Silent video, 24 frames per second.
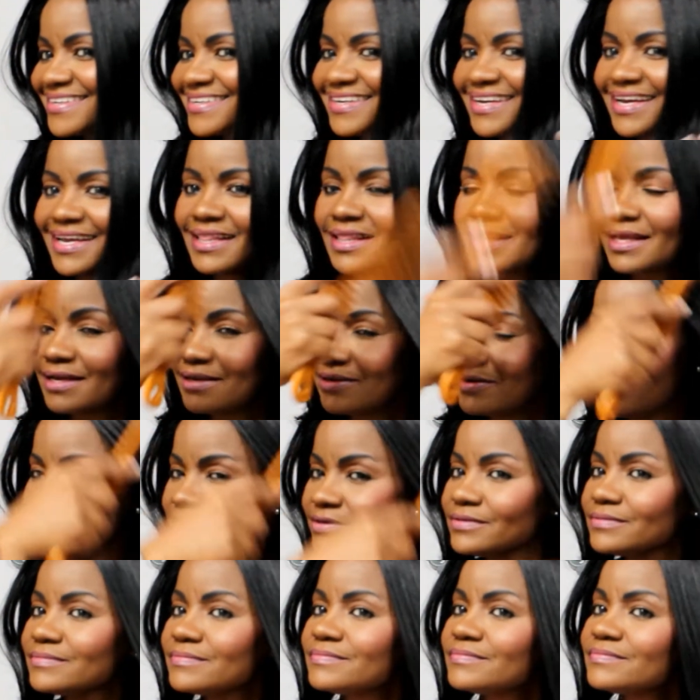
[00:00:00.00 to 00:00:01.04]
I like her.
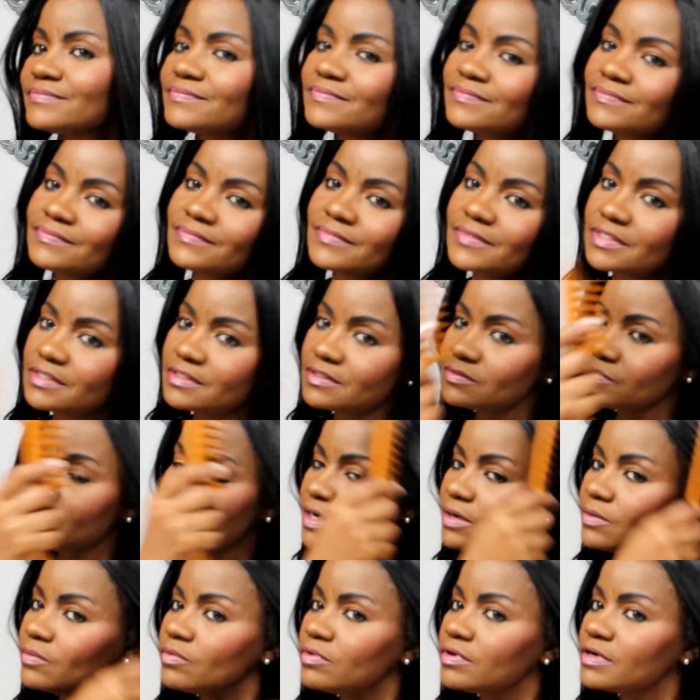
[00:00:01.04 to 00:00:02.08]
This is what
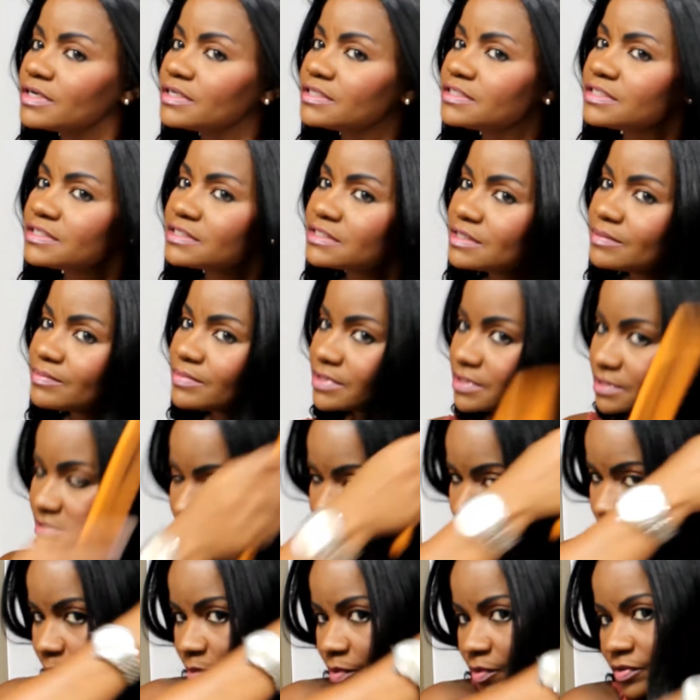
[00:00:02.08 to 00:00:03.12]
I wanted, just something
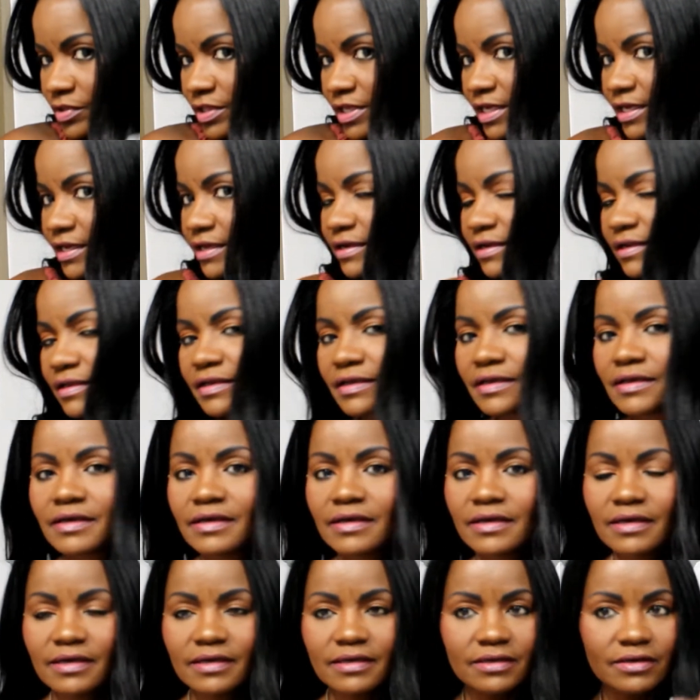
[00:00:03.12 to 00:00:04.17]
simple that,
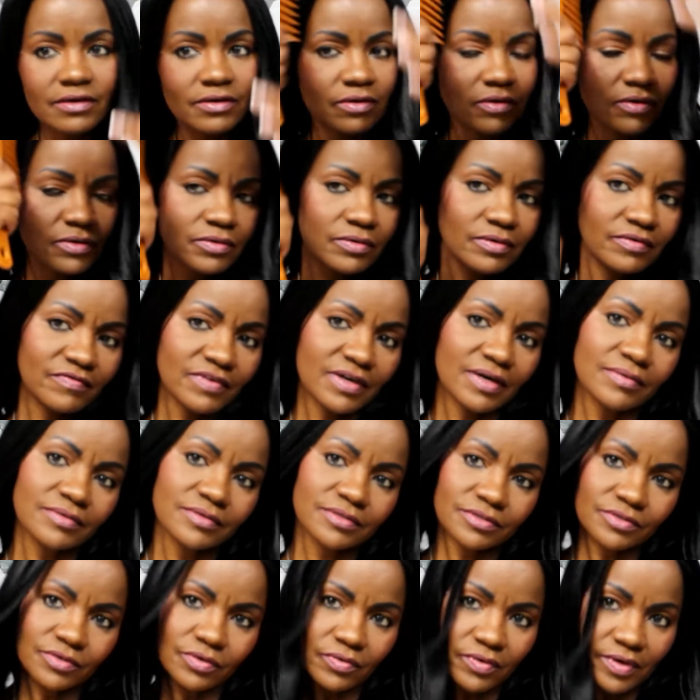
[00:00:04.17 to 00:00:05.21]
you know, if I was
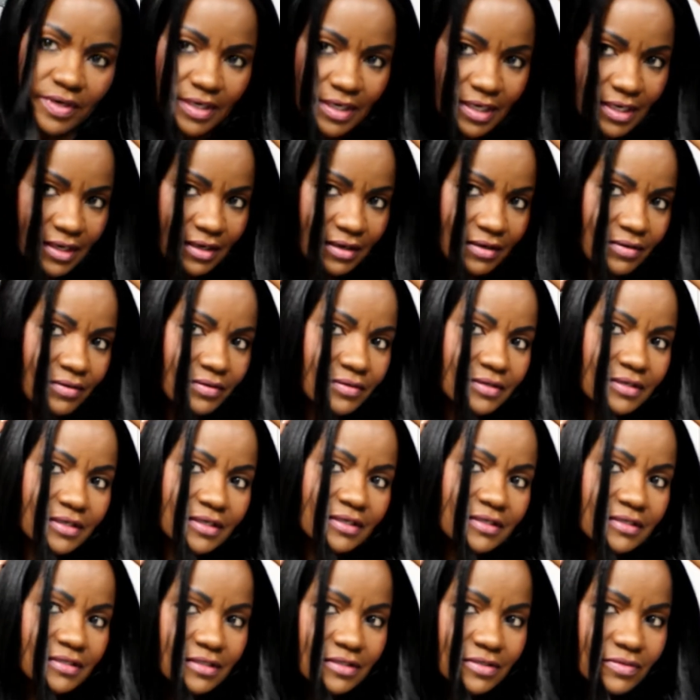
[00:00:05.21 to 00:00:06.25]
going out
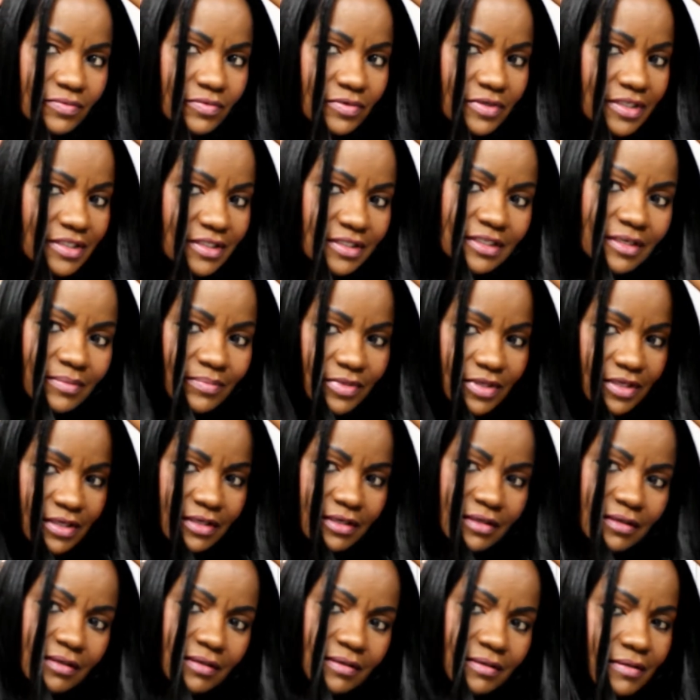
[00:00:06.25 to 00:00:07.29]
and just want
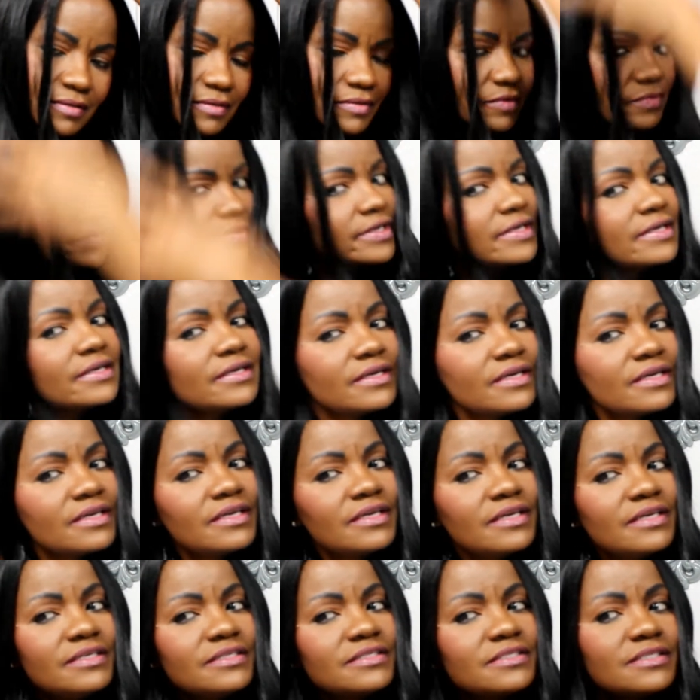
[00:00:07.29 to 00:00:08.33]
something quick and
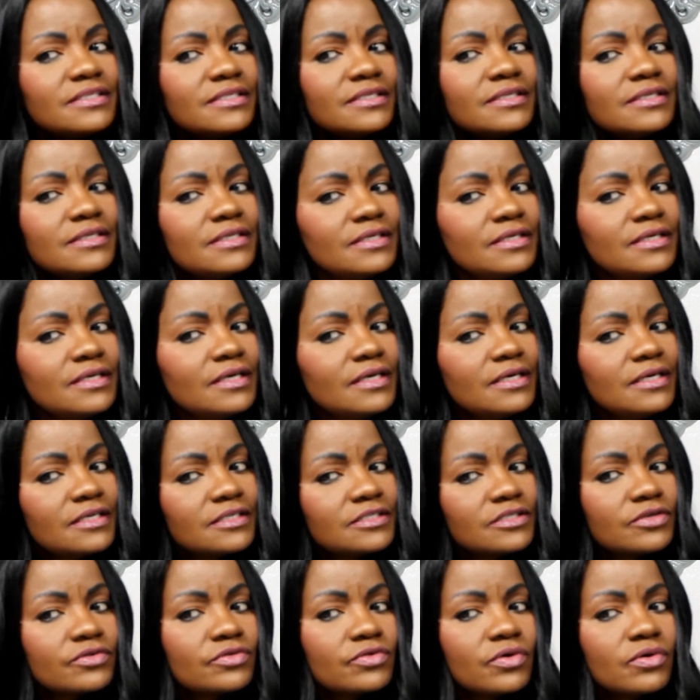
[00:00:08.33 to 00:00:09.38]
easy
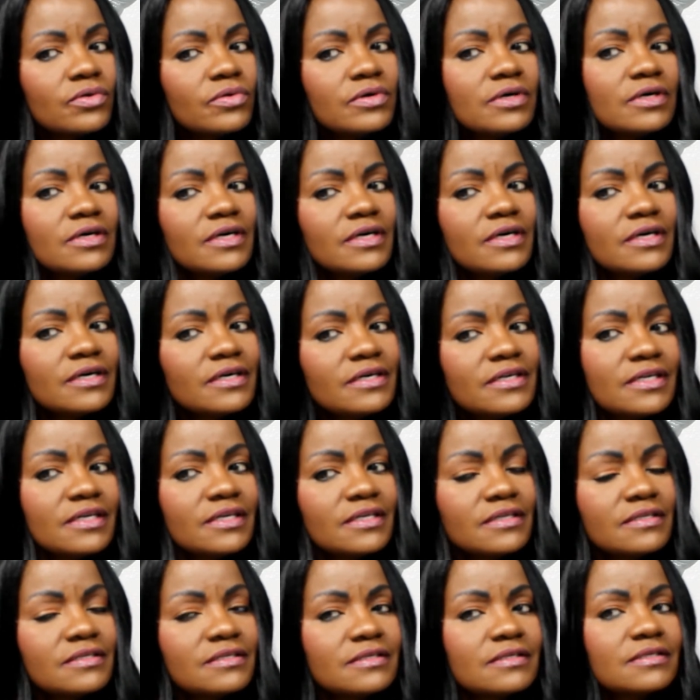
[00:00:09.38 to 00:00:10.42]
to throw on, and